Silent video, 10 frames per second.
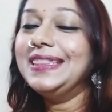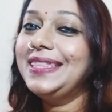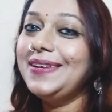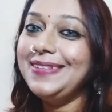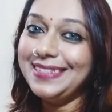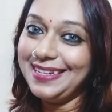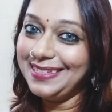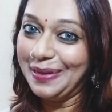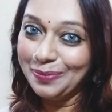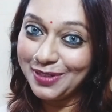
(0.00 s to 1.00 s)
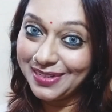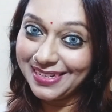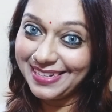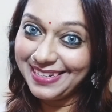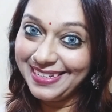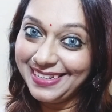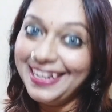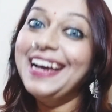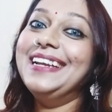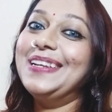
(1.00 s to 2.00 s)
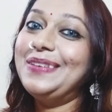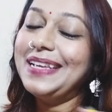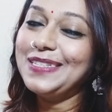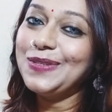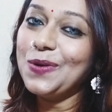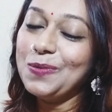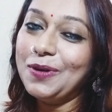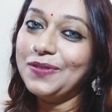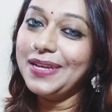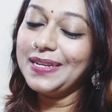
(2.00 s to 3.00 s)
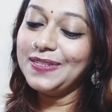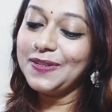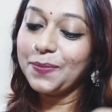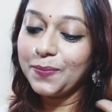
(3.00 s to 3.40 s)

there is an exception. Now let's talk about that.